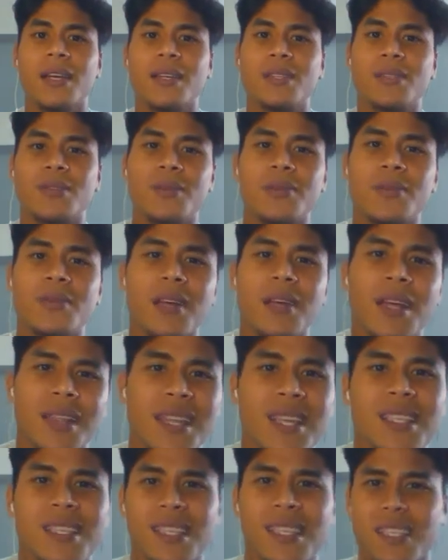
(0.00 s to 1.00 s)
So
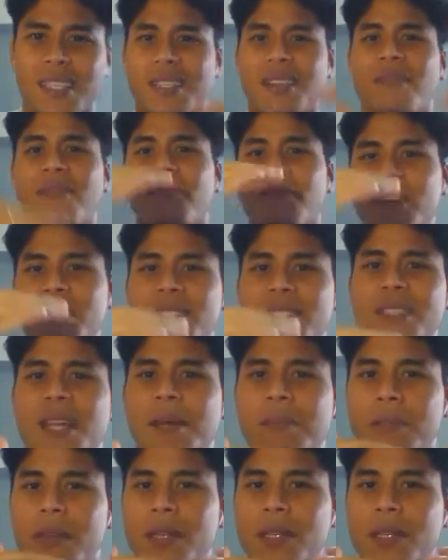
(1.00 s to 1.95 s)
this is the first step,